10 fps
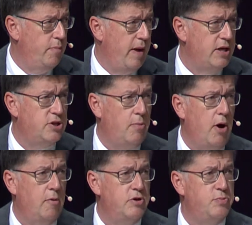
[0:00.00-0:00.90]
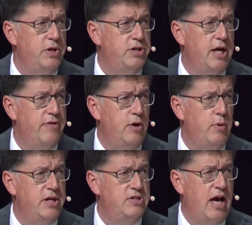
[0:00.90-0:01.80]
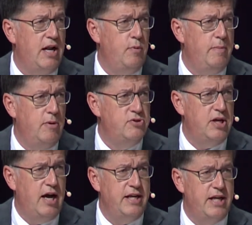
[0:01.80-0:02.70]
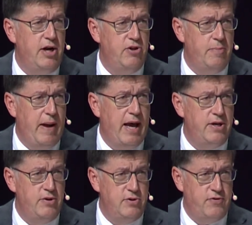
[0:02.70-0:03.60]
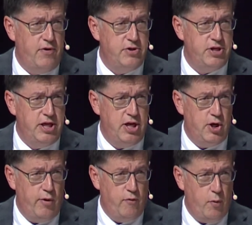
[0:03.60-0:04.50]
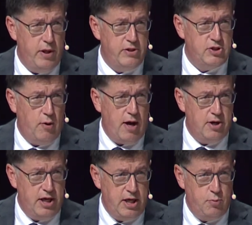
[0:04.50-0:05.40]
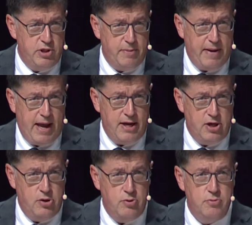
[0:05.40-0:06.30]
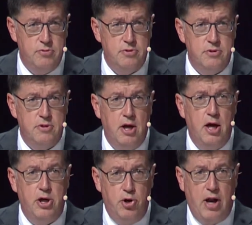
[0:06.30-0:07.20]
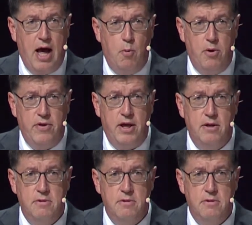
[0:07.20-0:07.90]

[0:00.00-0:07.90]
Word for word: when Pastor Mark was preaching, I think we decided we mostly like to hear the bad news first and get it over with. So I'll lead with the bad news. You're not worthy.